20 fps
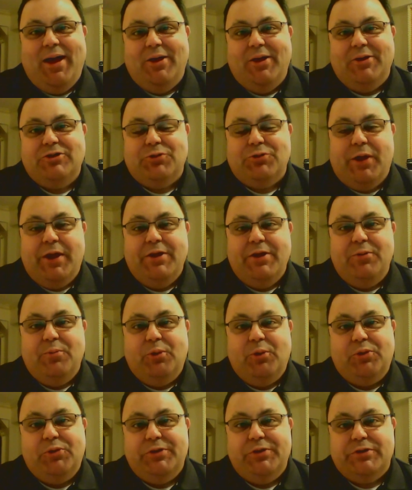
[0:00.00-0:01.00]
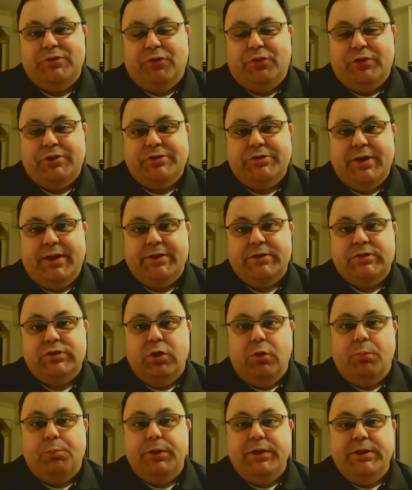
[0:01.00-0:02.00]
trained in wilderness first aid.
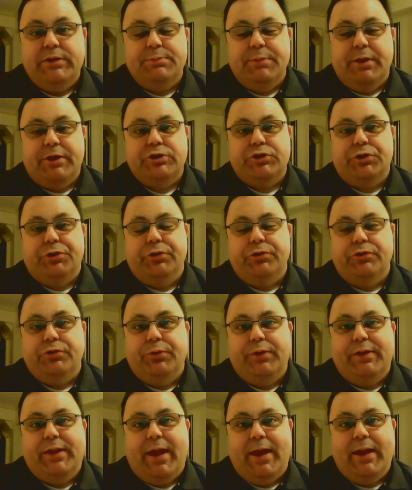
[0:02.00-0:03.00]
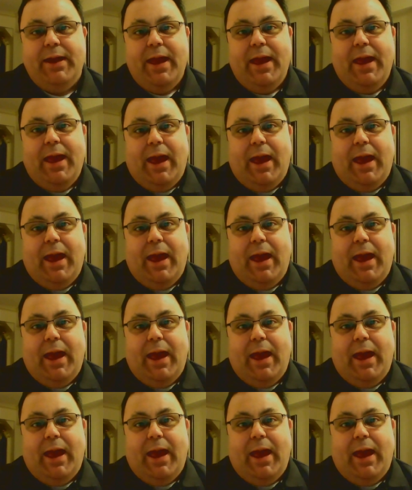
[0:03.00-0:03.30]
So please make sure you're doing that.